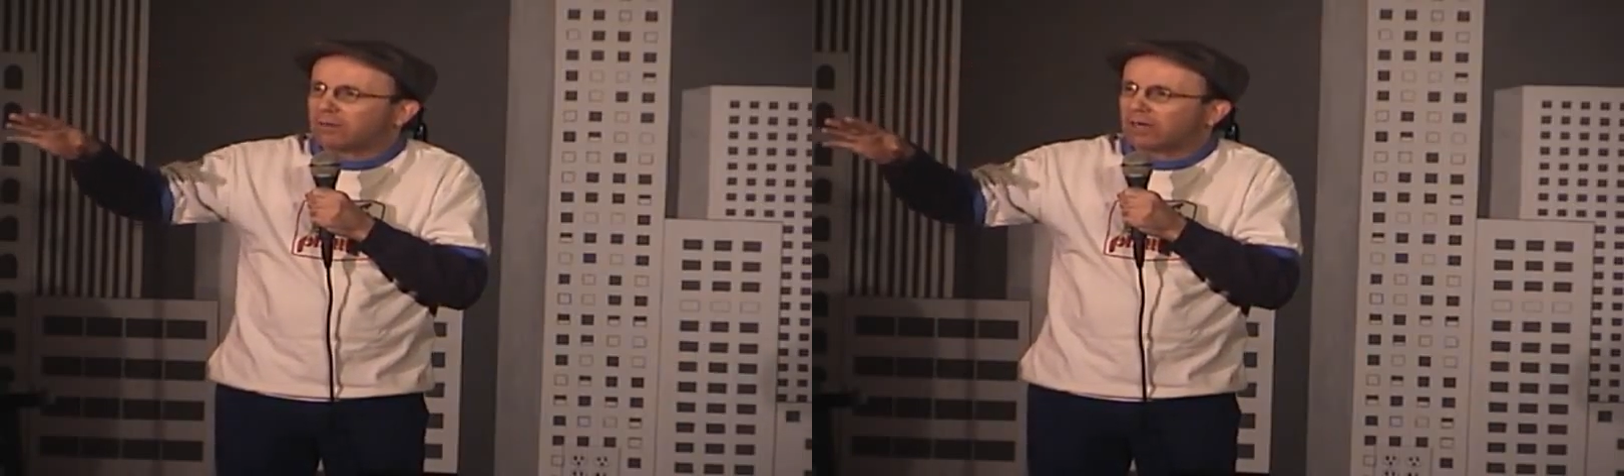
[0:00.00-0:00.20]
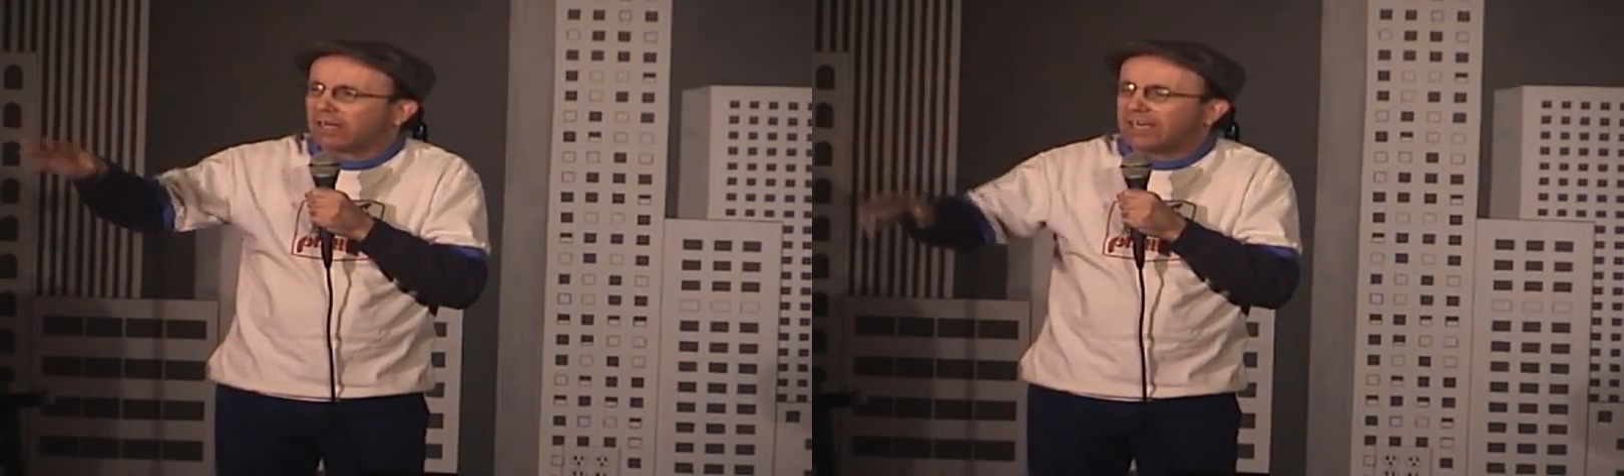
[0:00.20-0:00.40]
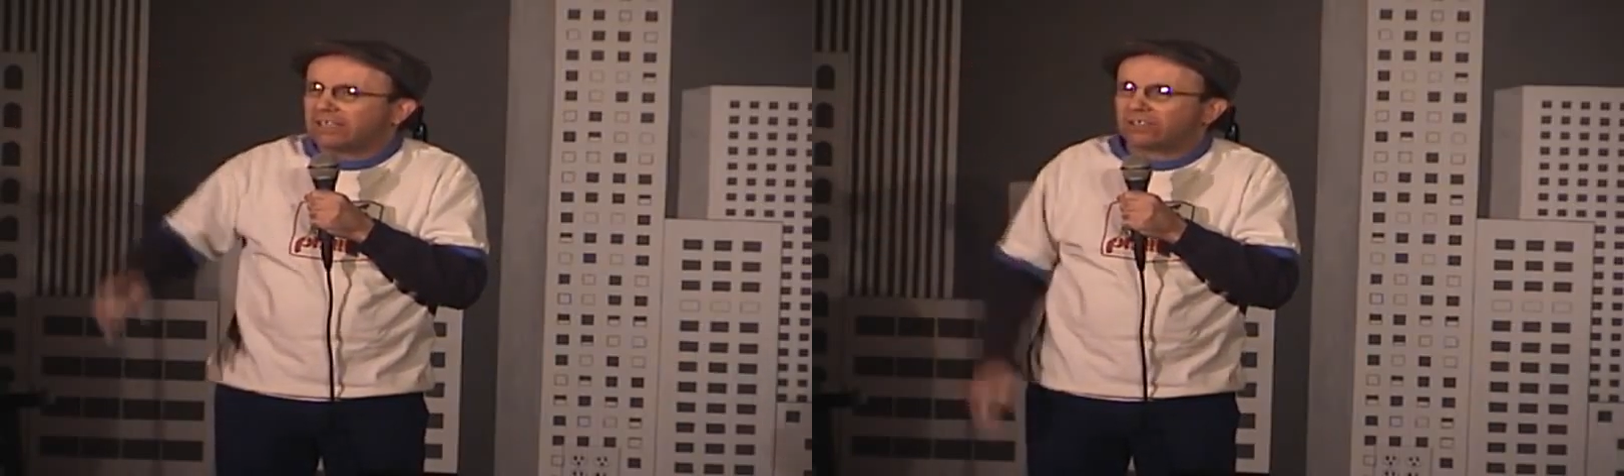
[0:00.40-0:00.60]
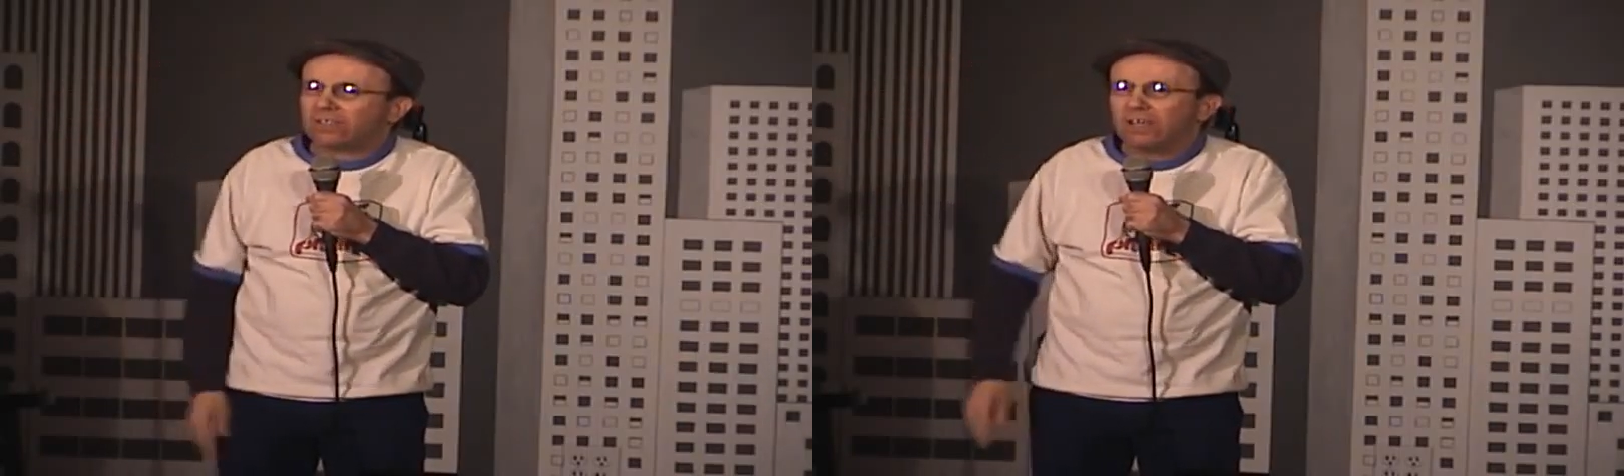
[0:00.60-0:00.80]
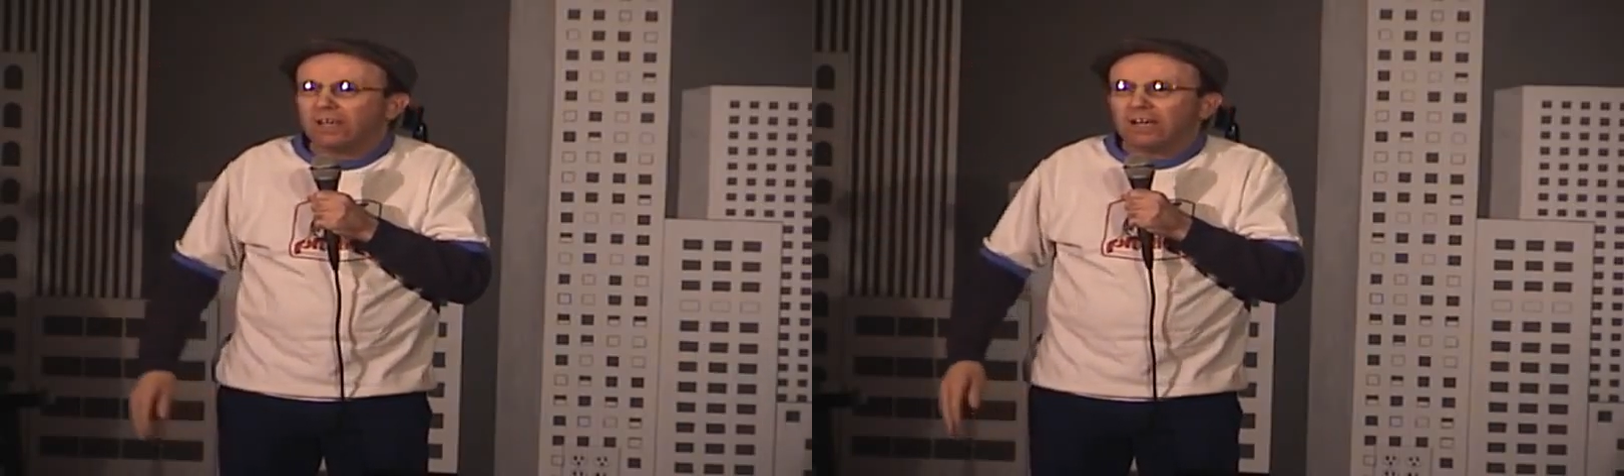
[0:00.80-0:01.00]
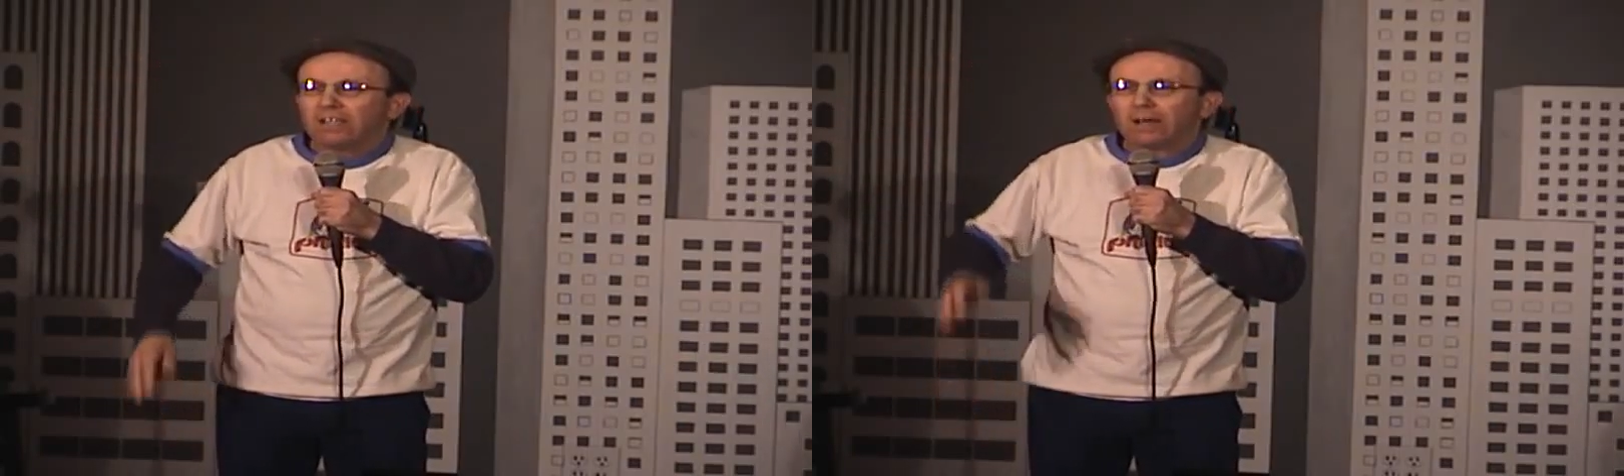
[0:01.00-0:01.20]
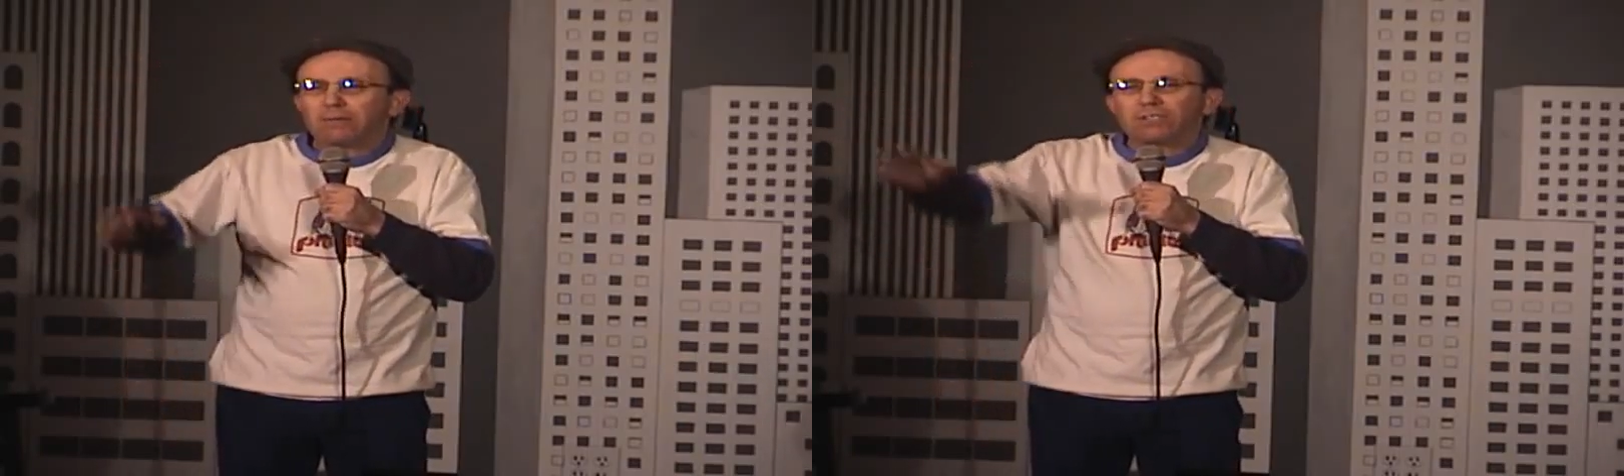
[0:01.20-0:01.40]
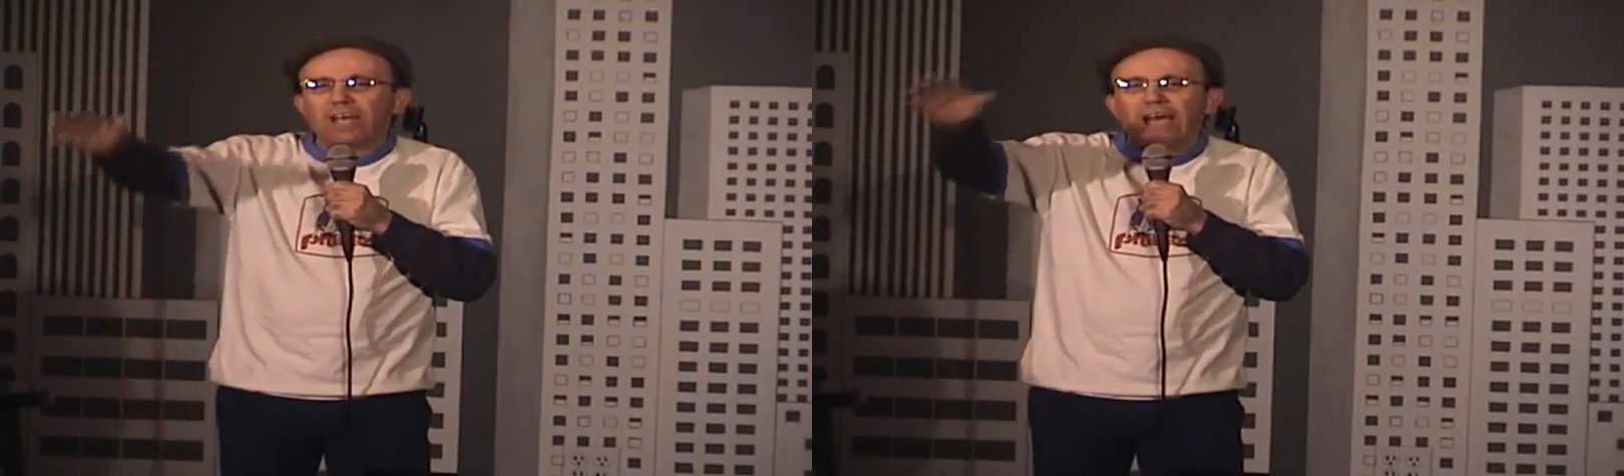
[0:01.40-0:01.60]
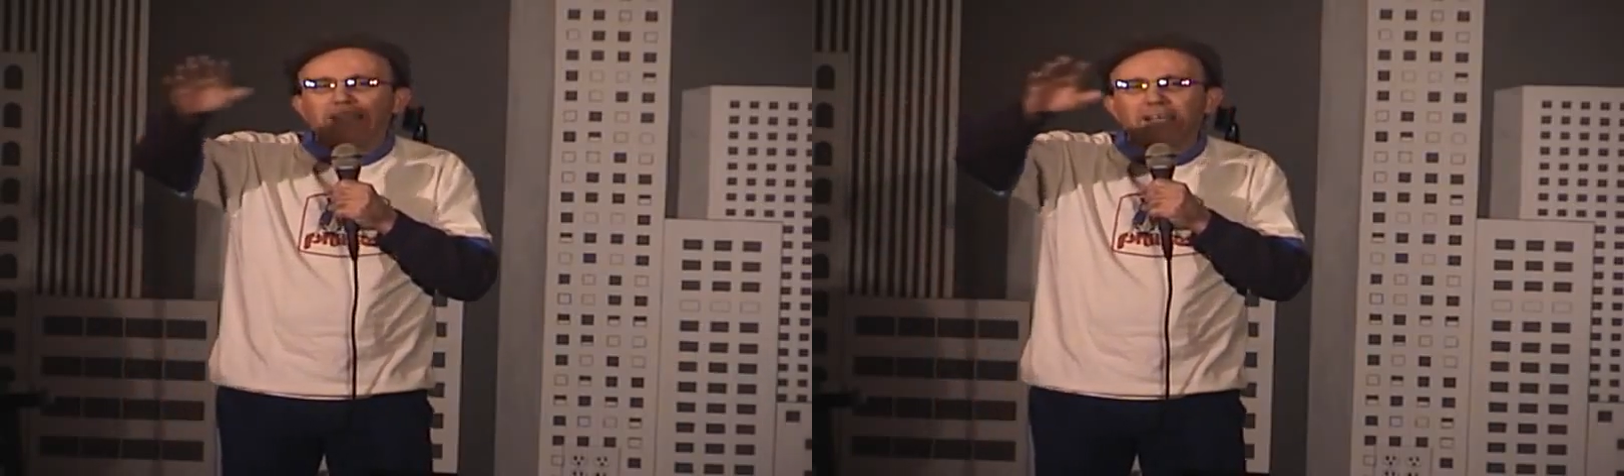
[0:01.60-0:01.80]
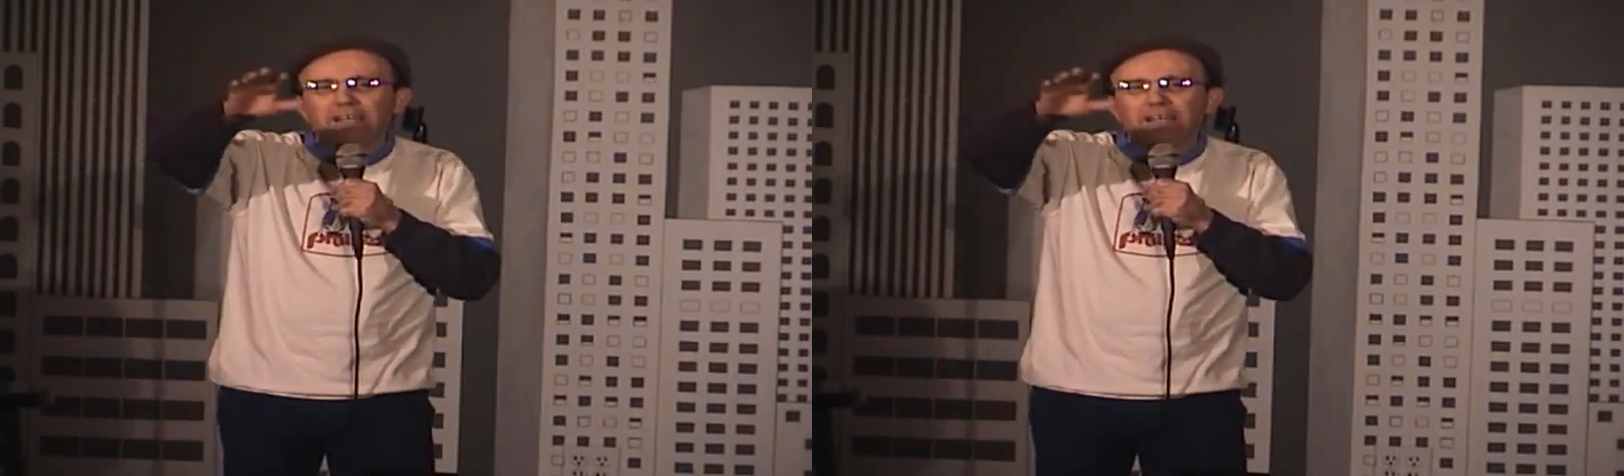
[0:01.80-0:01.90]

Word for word: Middle East. They were saying